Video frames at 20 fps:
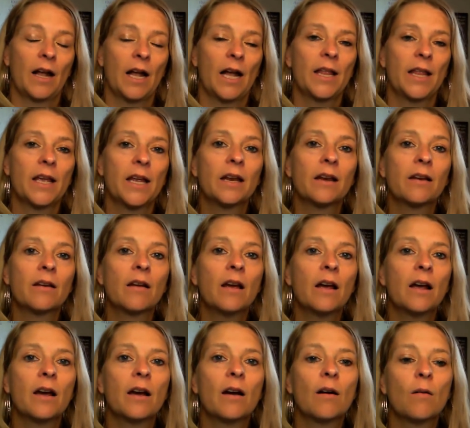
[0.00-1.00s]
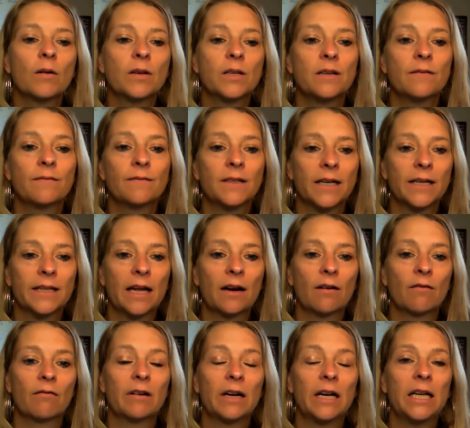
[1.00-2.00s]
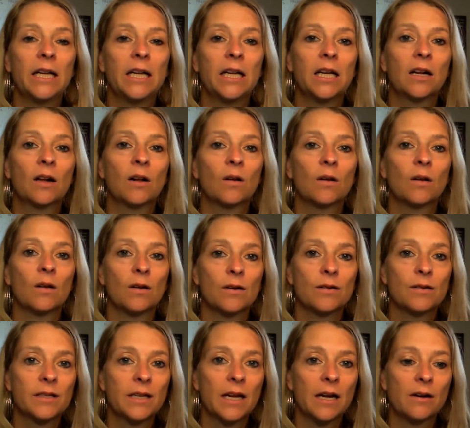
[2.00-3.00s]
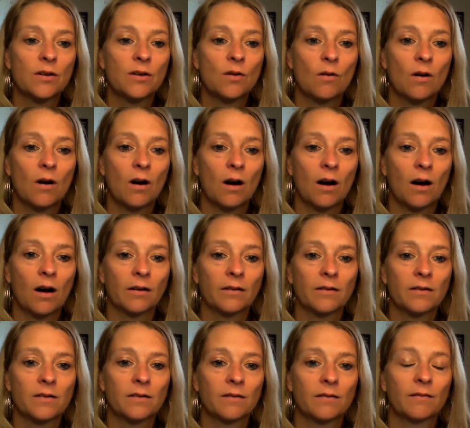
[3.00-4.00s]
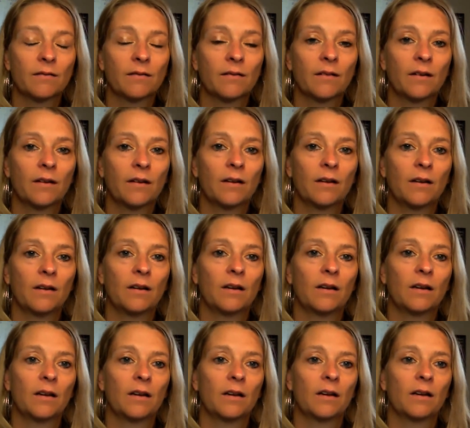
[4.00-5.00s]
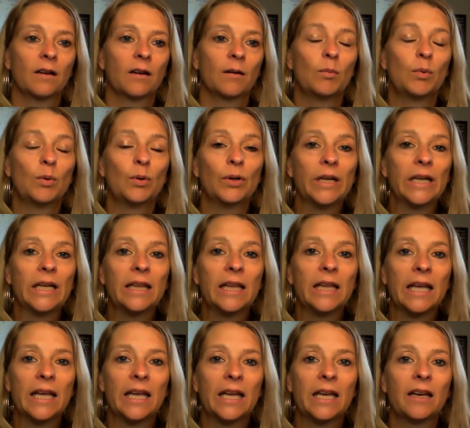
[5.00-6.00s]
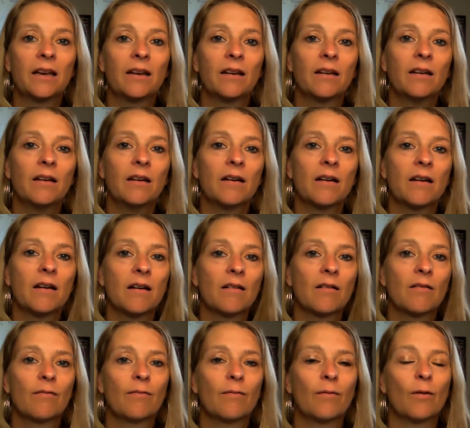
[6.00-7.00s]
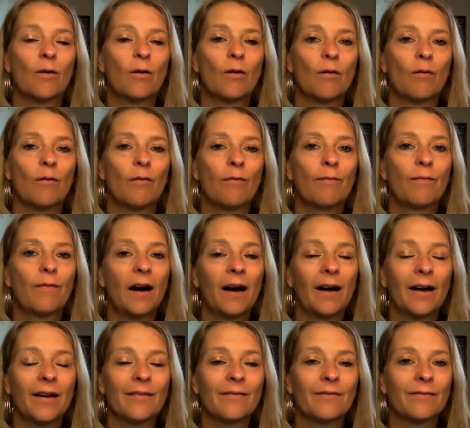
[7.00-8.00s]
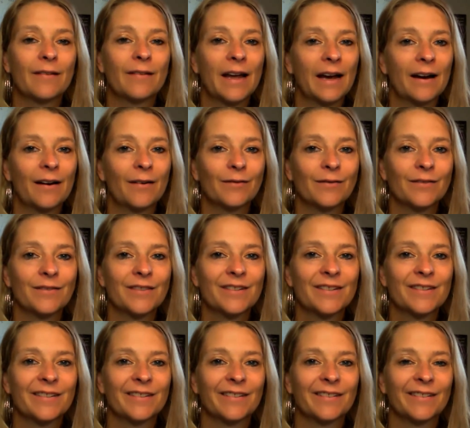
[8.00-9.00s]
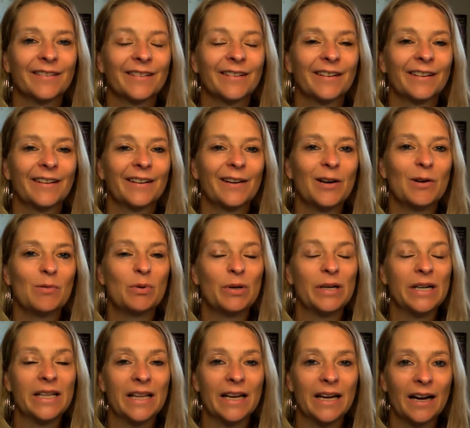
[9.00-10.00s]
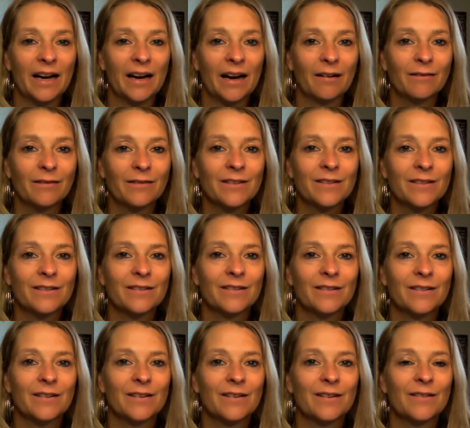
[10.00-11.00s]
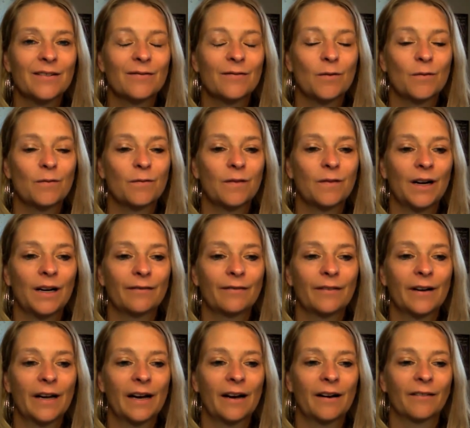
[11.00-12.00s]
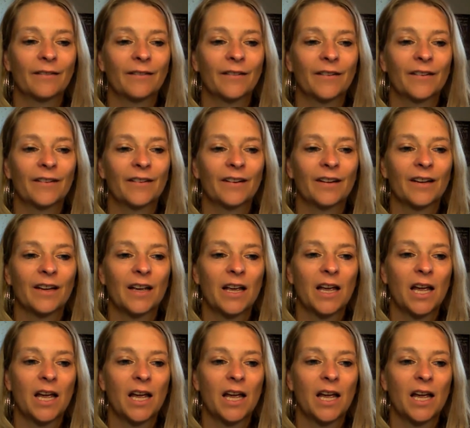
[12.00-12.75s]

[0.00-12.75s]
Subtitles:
And then once you've done that, really close down your heart, breathe in for 5 counts, breathe out for 5 counts.